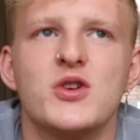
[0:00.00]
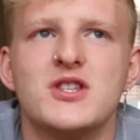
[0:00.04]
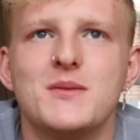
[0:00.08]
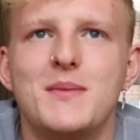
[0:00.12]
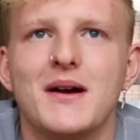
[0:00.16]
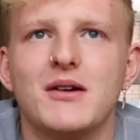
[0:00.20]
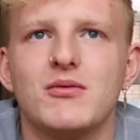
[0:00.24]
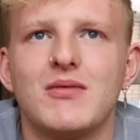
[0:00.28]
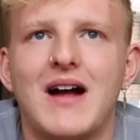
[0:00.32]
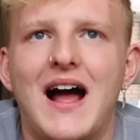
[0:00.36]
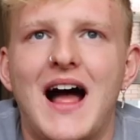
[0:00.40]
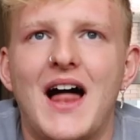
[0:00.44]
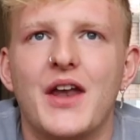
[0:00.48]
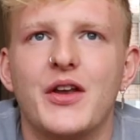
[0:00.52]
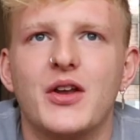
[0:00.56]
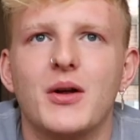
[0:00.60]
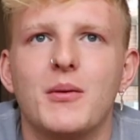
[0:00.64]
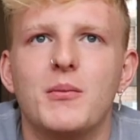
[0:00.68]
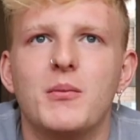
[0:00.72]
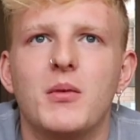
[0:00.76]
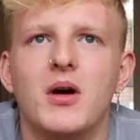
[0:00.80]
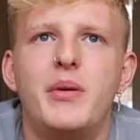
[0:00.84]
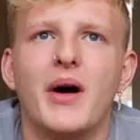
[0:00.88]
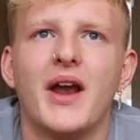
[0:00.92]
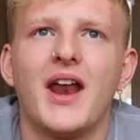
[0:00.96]
was a bit
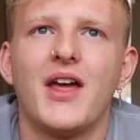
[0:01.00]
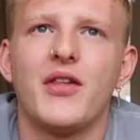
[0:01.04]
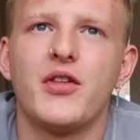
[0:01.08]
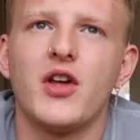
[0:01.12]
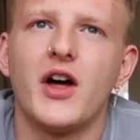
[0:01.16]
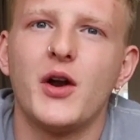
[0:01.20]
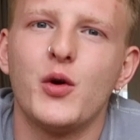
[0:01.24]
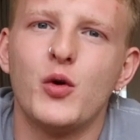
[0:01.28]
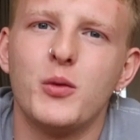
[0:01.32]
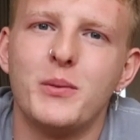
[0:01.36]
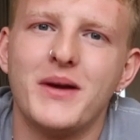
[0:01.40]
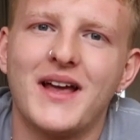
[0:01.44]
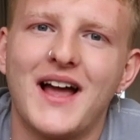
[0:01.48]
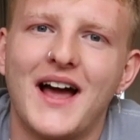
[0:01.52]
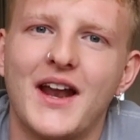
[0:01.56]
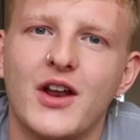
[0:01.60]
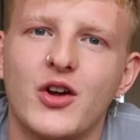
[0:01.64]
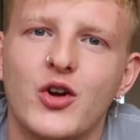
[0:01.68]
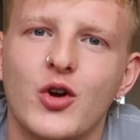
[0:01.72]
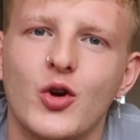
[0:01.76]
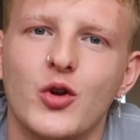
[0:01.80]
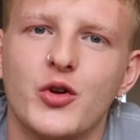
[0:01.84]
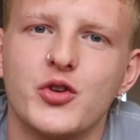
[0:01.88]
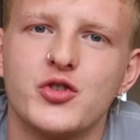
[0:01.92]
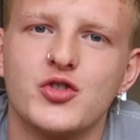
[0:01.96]
random, but I thought it would be kind of
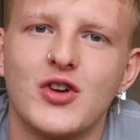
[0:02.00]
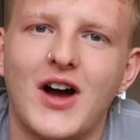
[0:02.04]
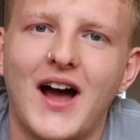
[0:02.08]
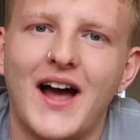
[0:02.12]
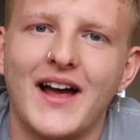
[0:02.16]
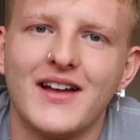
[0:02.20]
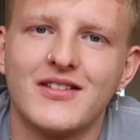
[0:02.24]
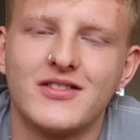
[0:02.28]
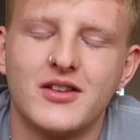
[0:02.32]
cool to try